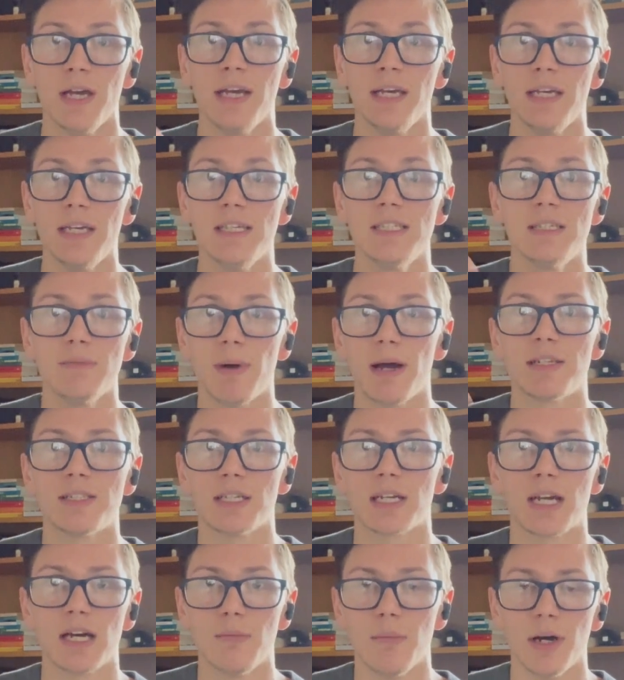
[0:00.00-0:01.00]
He's about
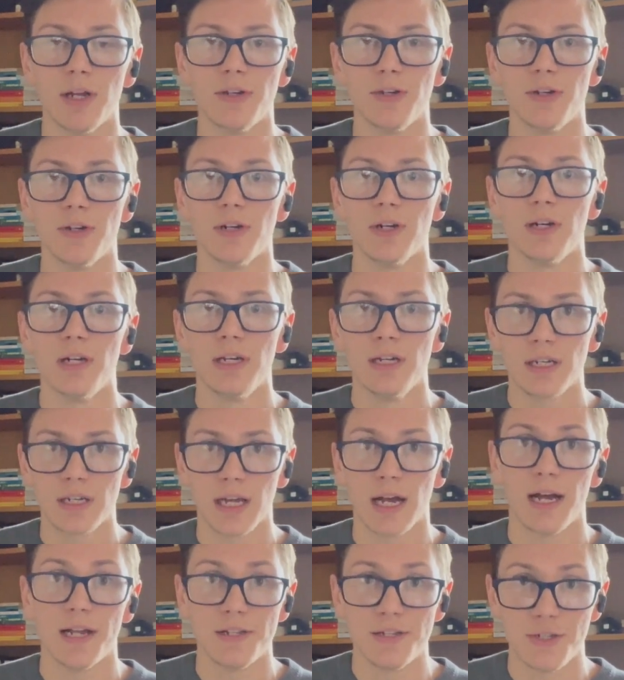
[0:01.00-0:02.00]
to come under
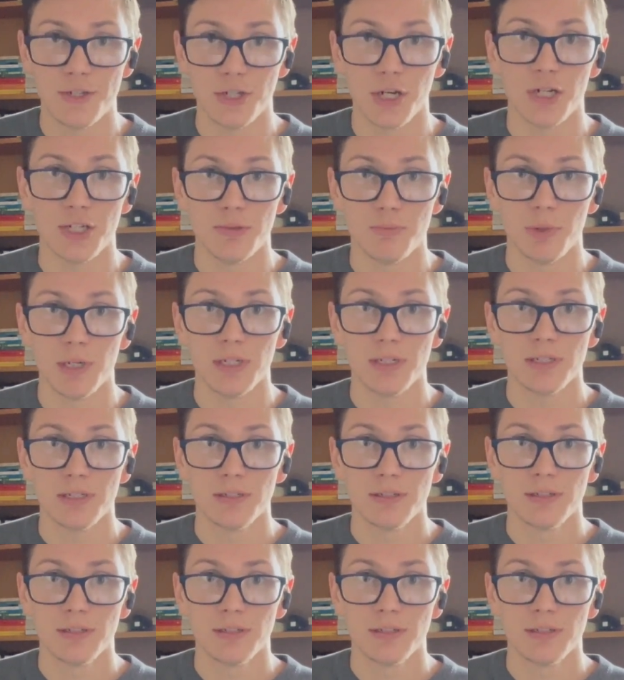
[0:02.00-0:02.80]
God's judgment.